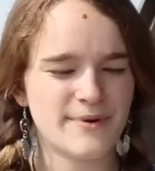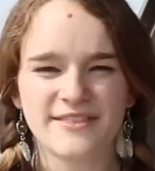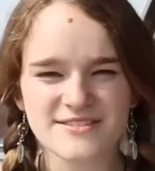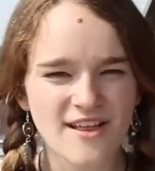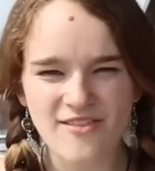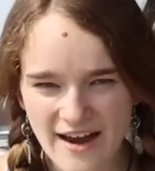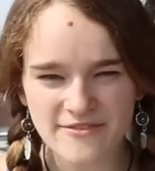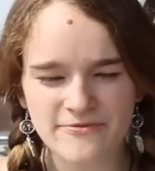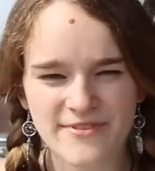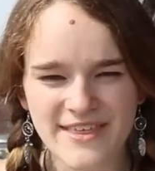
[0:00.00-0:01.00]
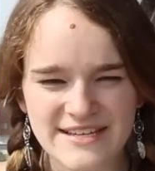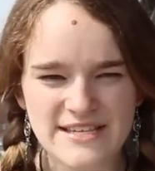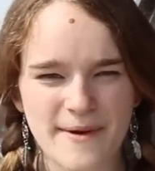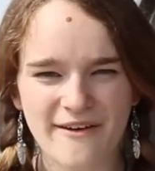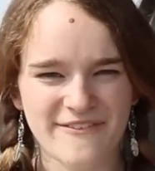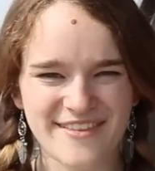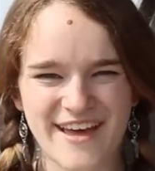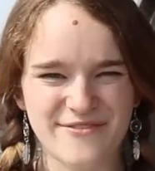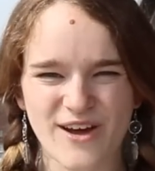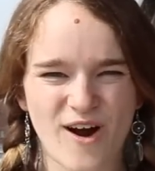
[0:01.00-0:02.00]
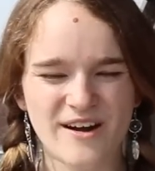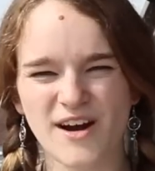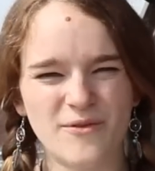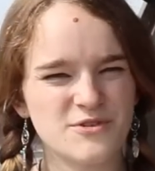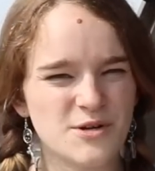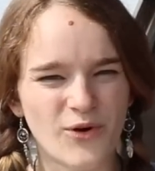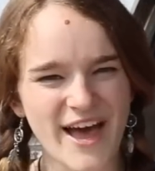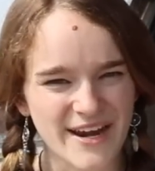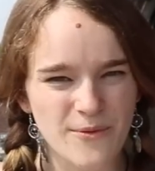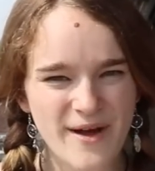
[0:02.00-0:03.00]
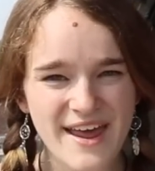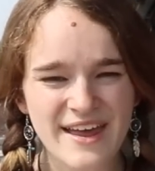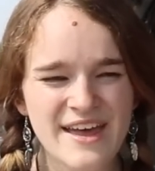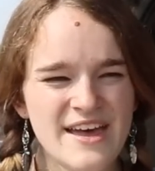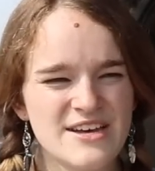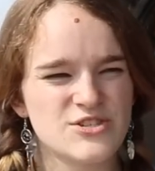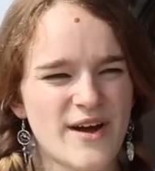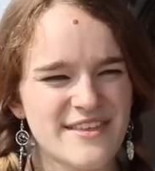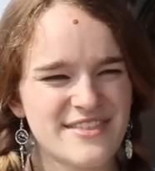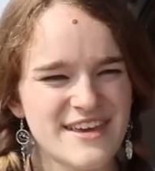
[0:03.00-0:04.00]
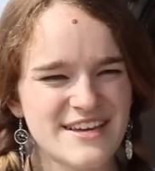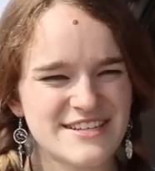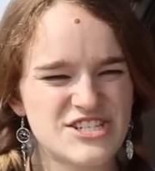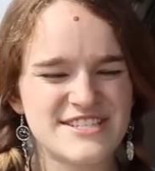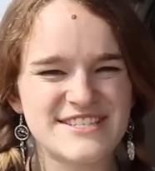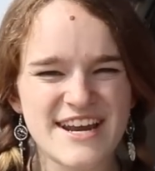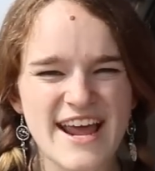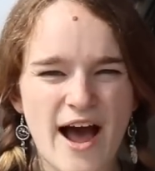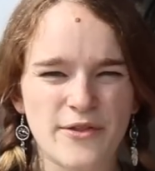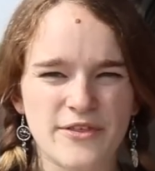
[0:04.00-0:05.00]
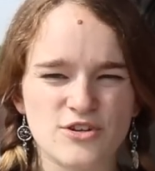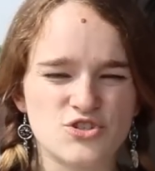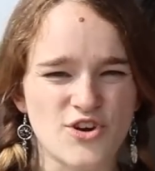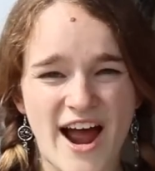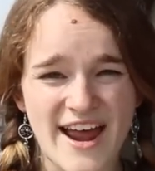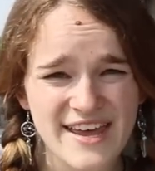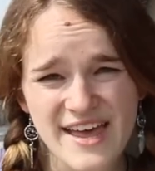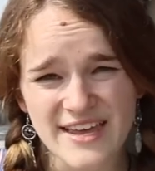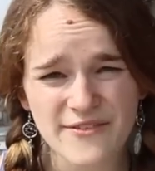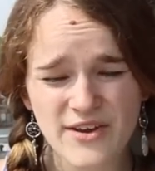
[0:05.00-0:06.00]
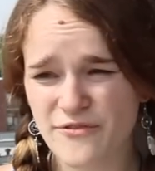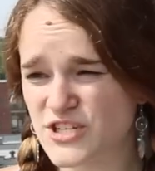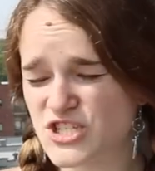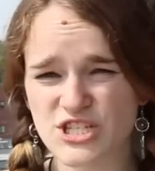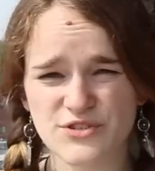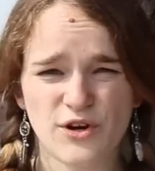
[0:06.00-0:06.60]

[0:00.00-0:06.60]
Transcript: But there's a lot of things about van life that aren't comfortable anyway. So I think just getting out there and trying it, even if it's just